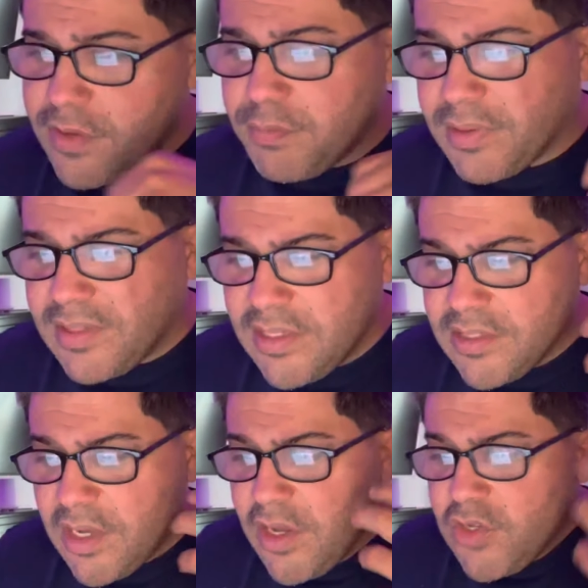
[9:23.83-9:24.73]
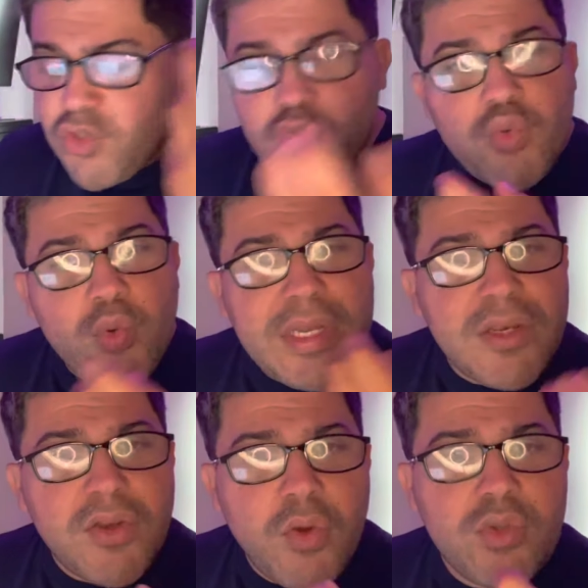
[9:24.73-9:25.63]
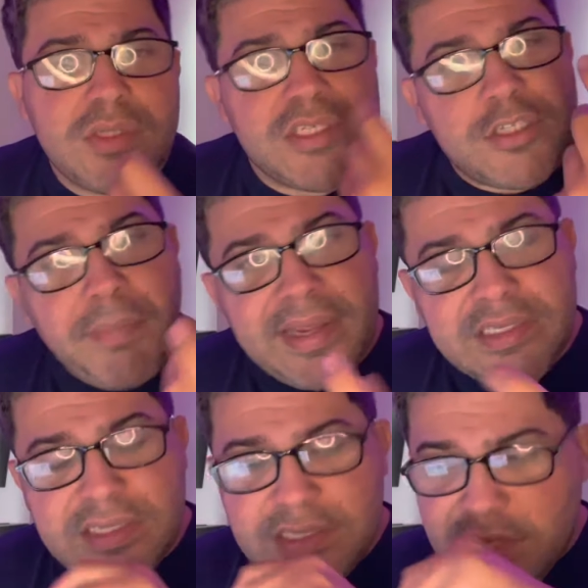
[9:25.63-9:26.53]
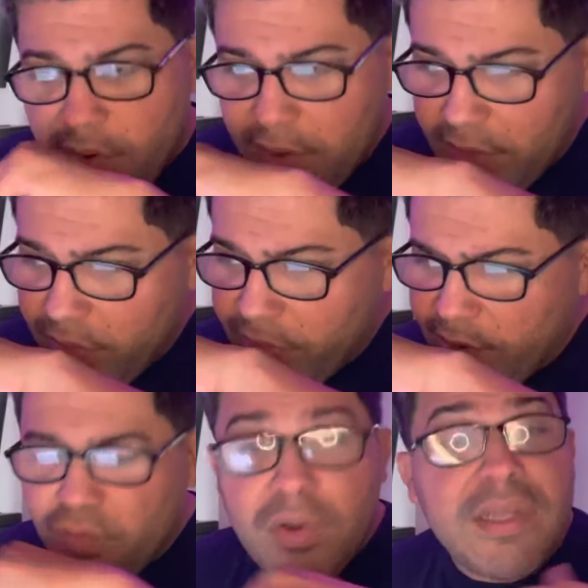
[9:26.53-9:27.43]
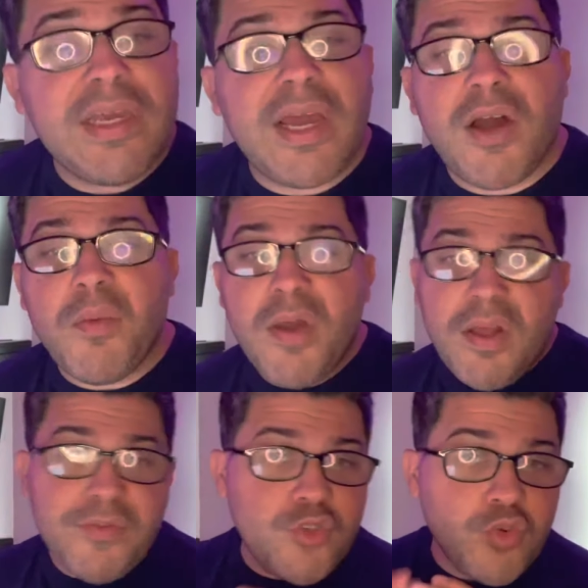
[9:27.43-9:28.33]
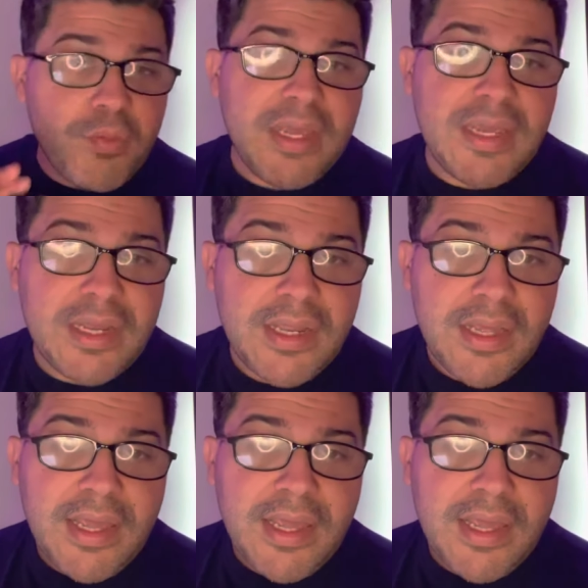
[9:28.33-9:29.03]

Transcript: But these sweet notes and spices that are in there really help to make it